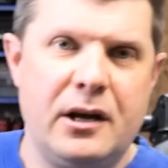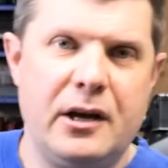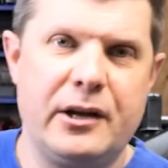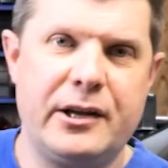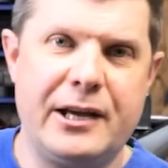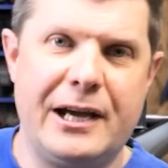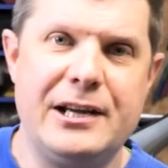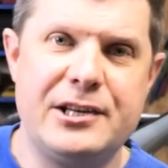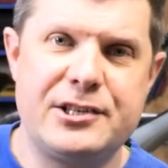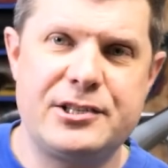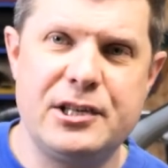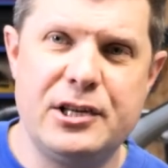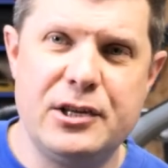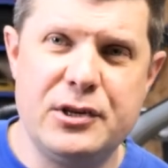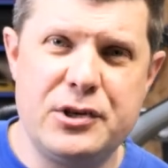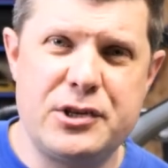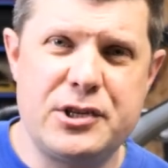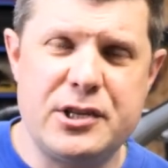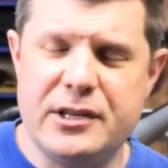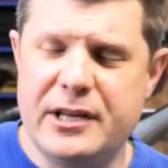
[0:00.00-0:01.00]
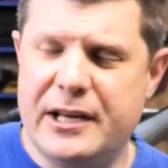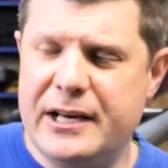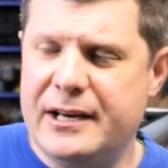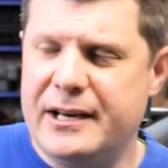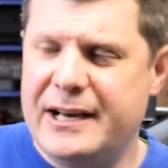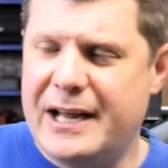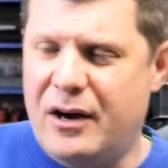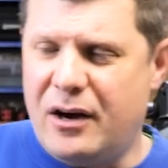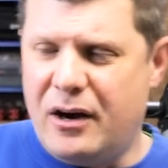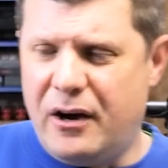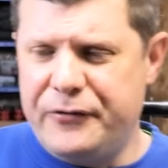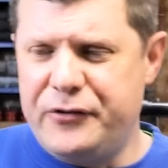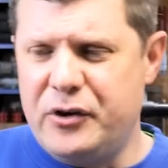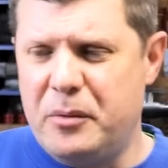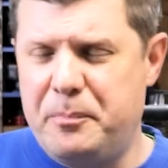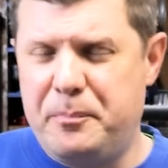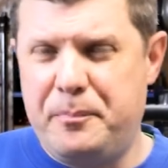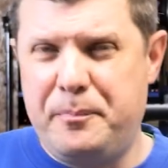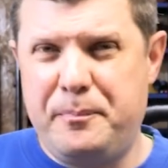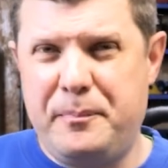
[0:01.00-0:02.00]
Okay, solution then. Now, after
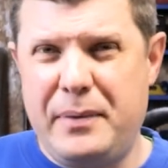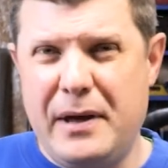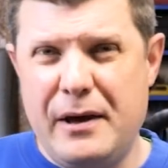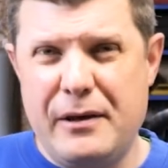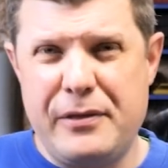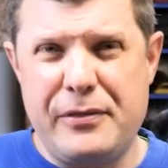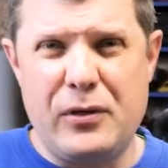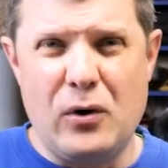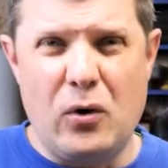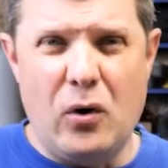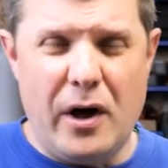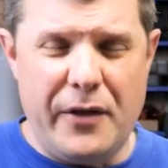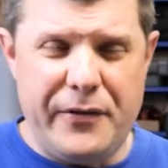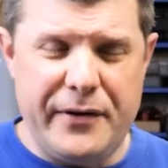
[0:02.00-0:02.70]
a bit of thought,